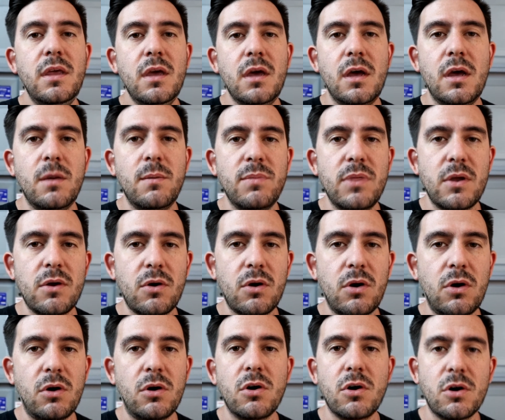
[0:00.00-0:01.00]
There
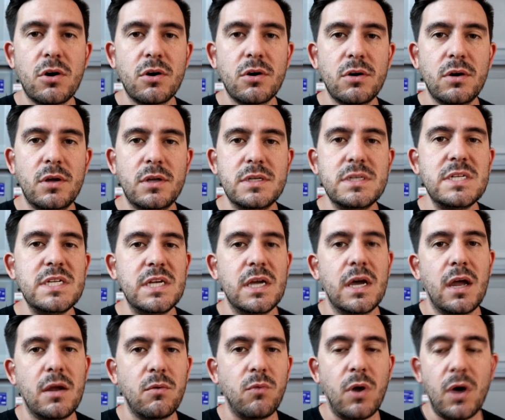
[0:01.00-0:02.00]
are
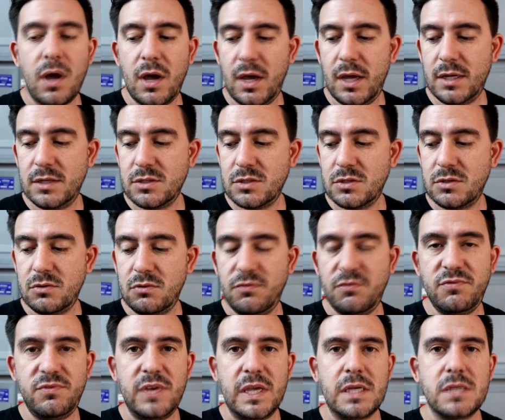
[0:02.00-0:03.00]
DIYs to
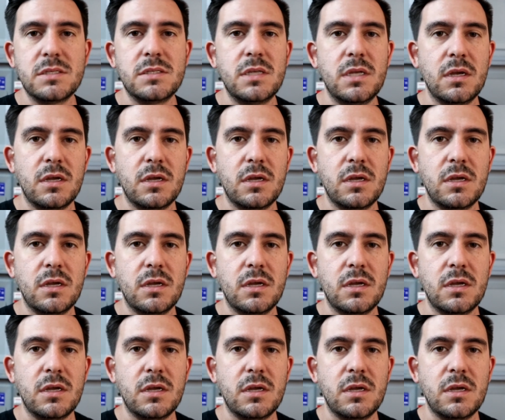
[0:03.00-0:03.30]
fix the